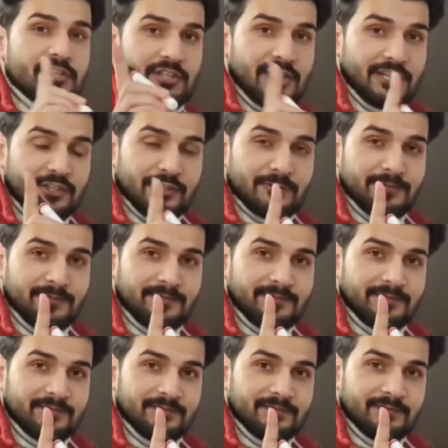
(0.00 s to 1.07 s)
not change.
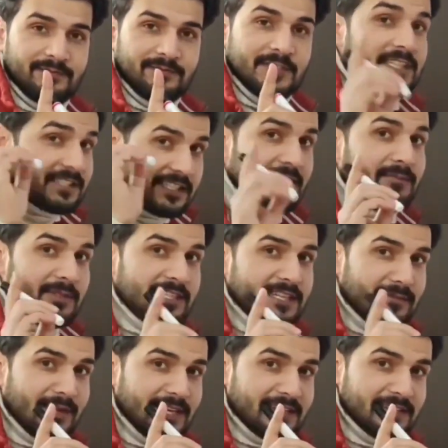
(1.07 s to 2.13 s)
Just keep this
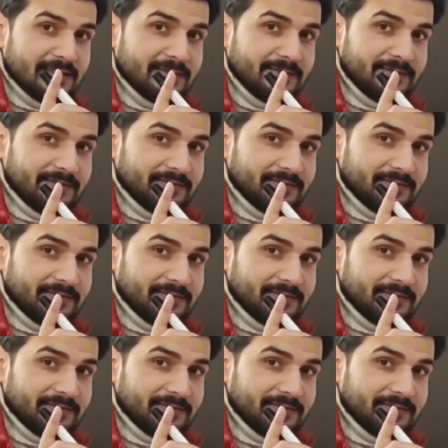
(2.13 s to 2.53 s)
in mind.